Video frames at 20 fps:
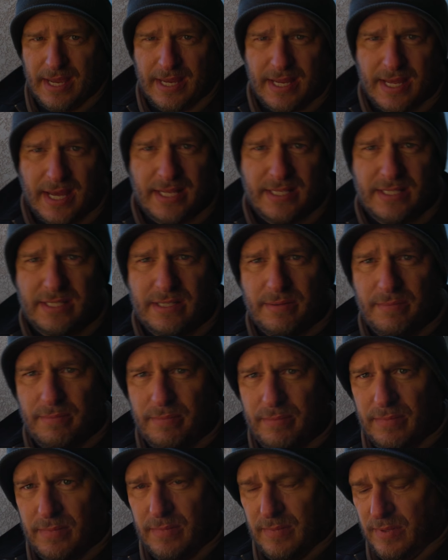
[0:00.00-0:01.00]
got
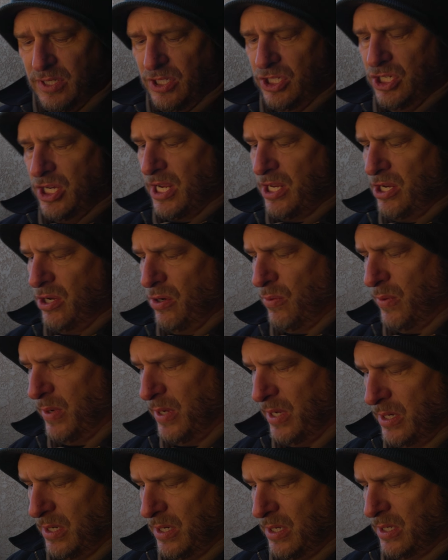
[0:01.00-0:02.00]
some
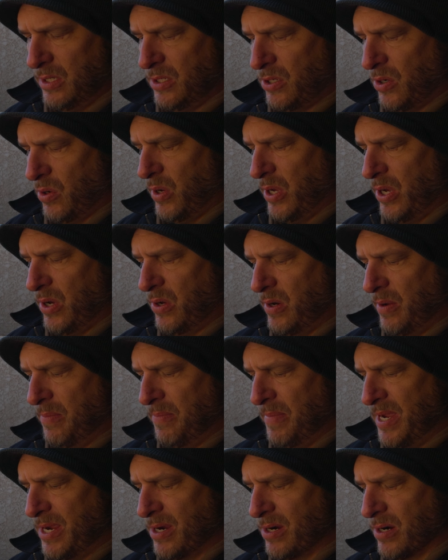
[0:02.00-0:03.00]
genuine Toyota
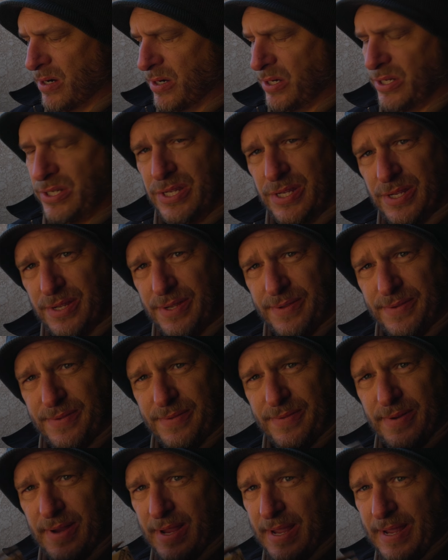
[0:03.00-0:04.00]
mirrors,
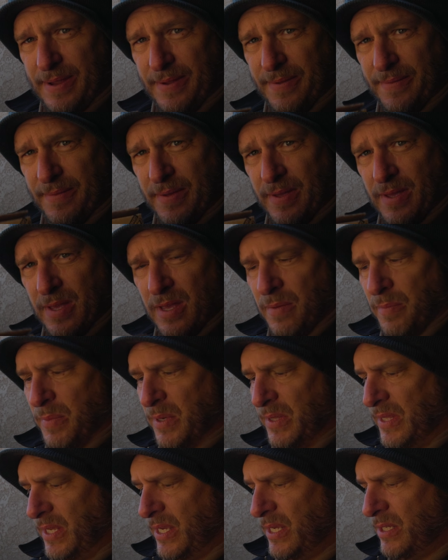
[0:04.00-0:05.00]
right?
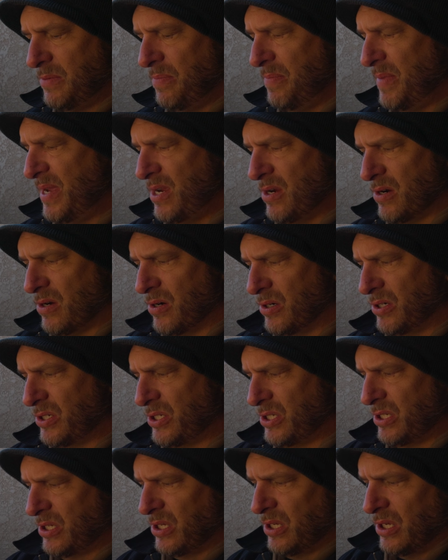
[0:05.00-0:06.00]
But these
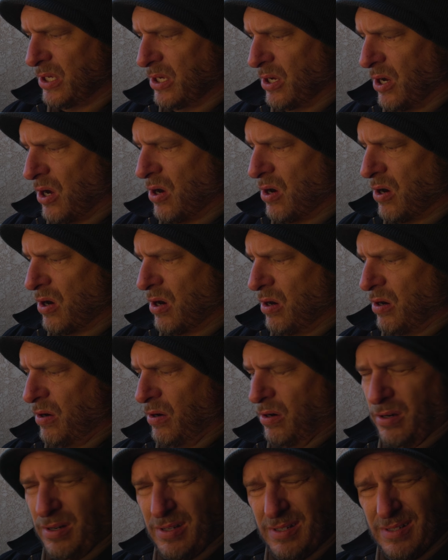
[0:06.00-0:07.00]
mirrors are
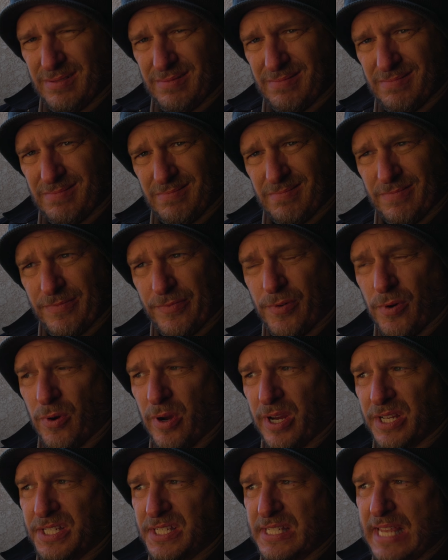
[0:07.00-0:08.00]
for
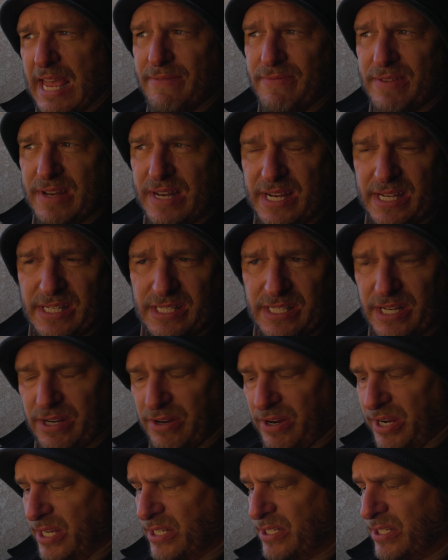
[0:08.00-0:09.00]
a 70
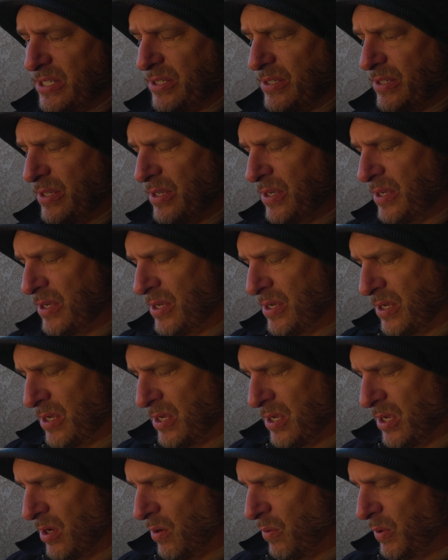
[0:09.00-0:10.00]
series,
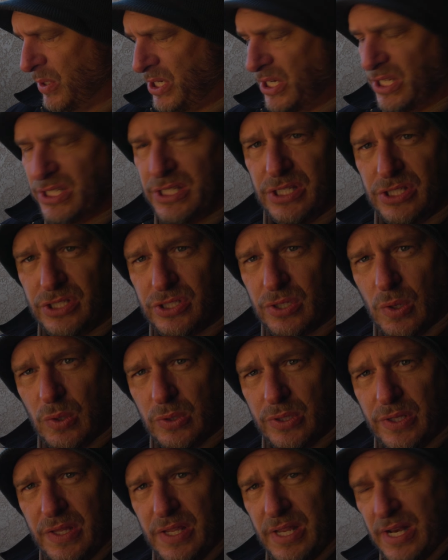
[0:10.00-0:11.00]
which isn't sold
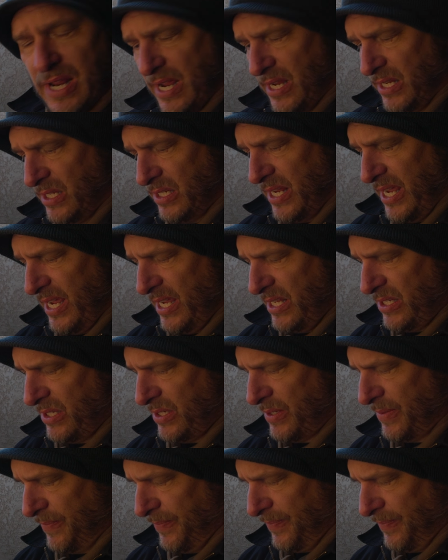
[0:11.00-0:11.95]
in the United States.